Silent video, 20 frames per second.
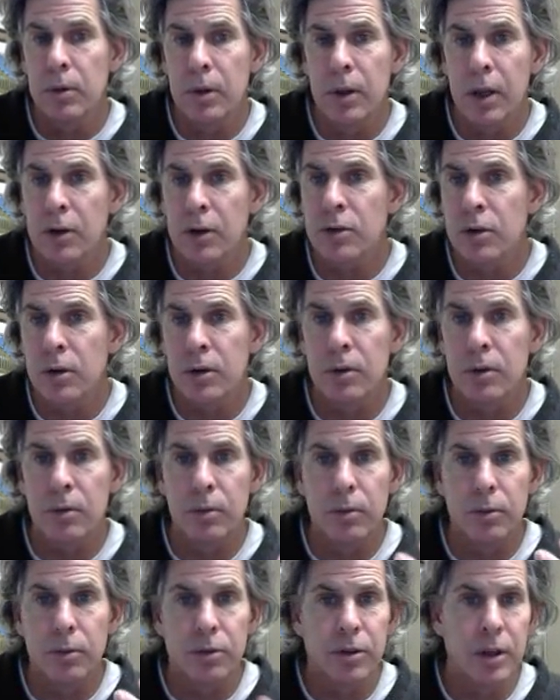get you
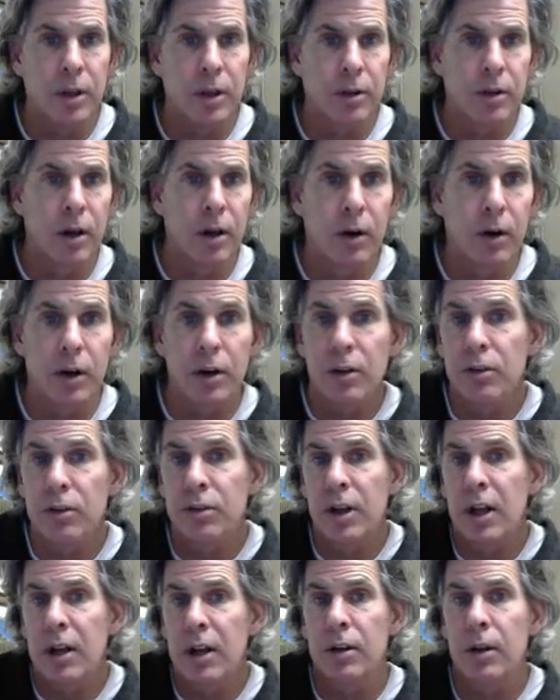to see it or
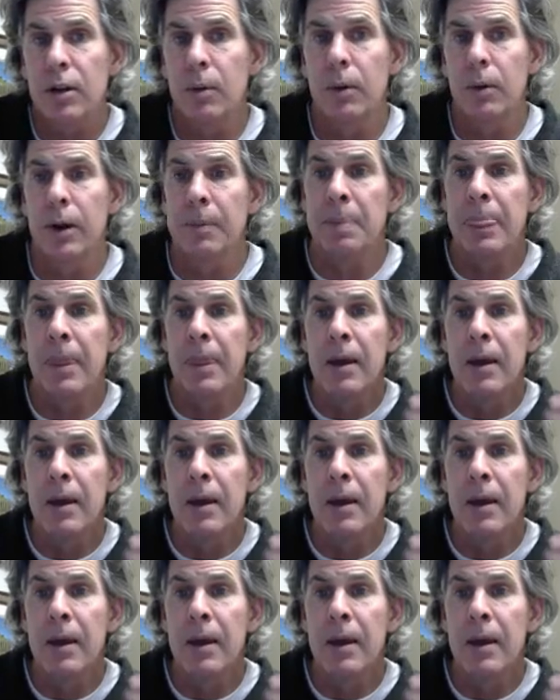understand it that way?